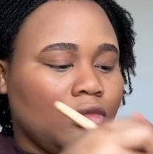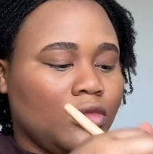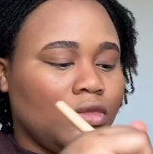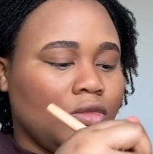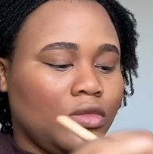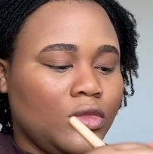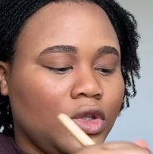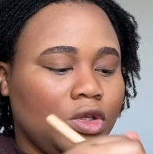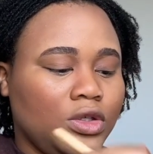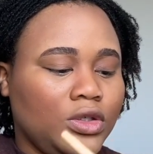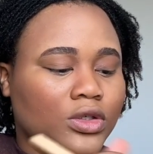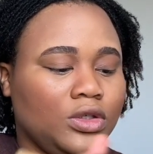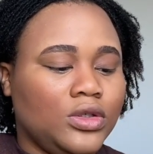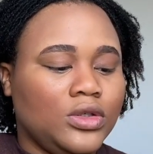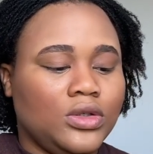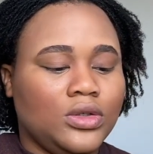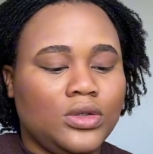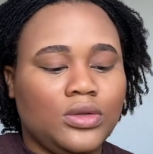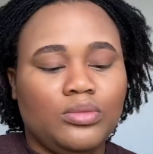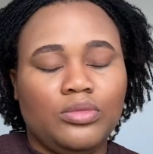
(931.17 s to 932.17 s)
this
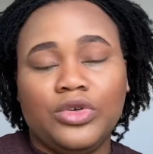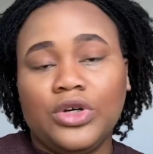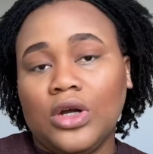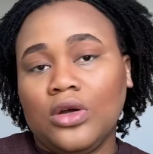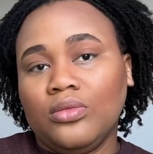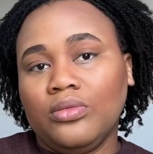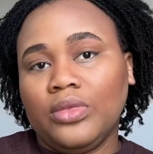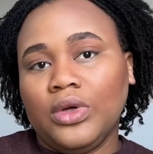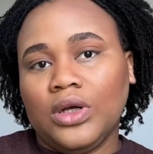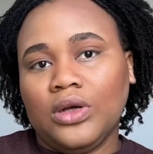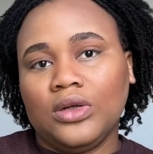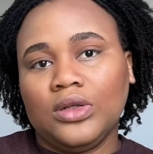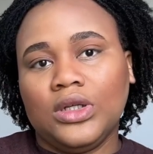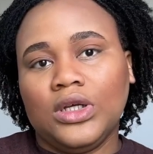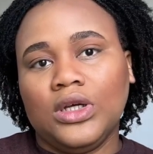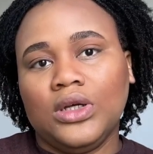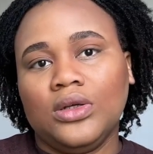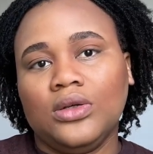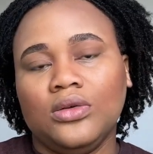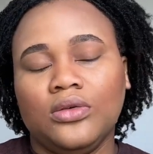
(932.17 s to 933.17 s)
is brown
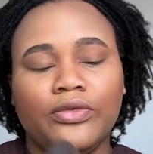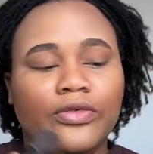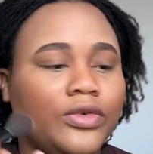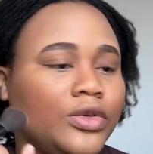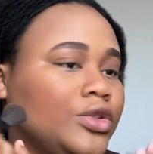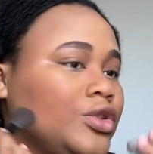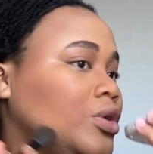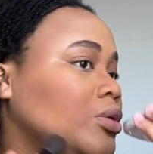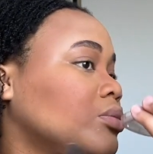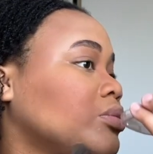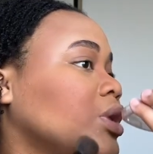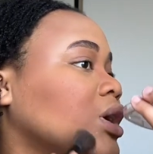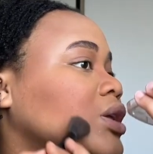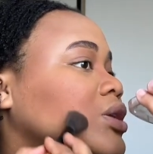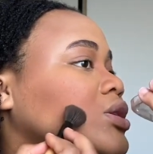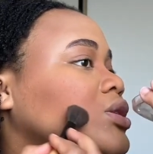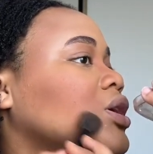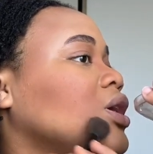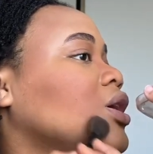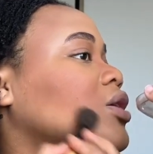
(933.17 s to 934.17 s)
powder for some
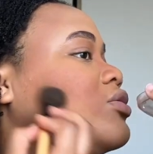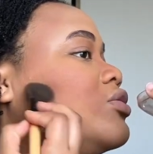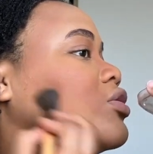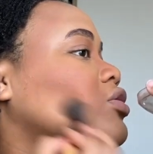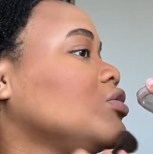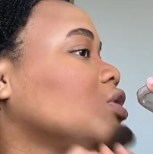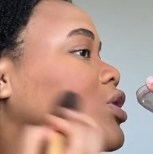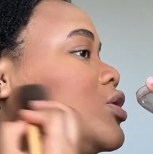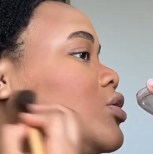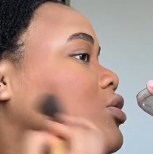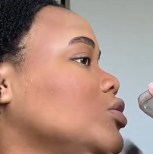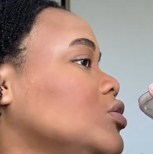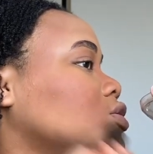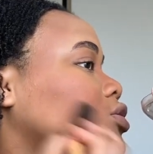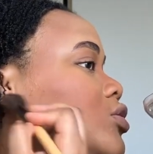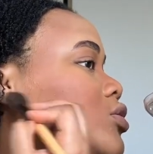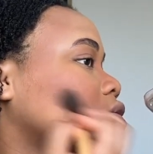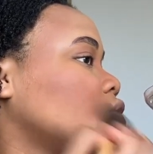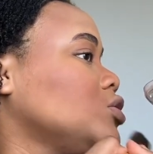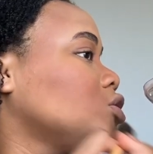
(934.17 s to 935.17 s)
parts that I've overdone,
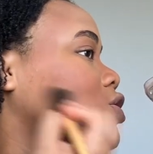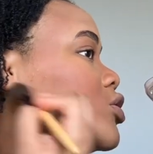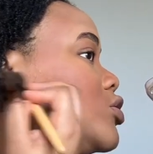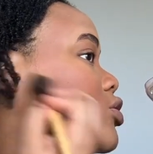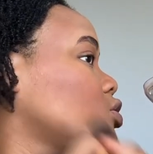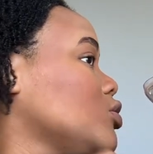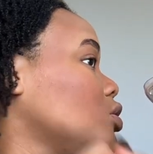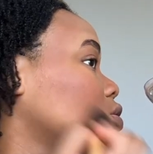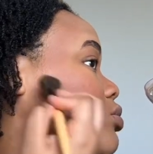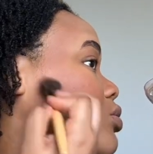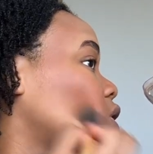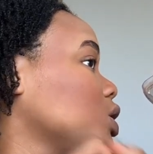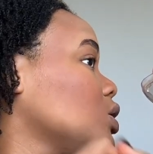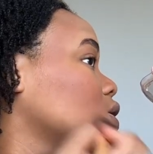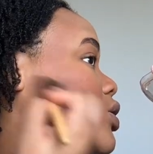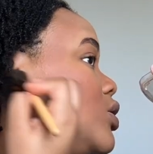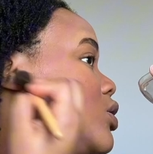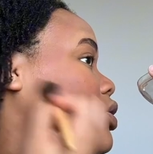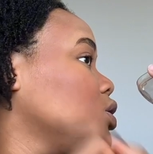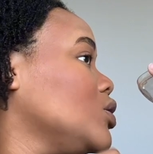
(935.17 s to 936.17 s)
so just come back
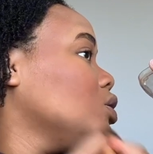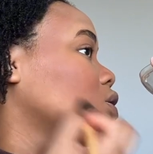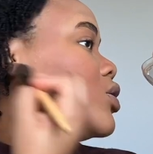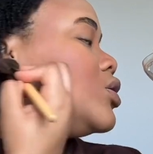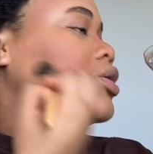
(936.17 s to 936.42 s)
here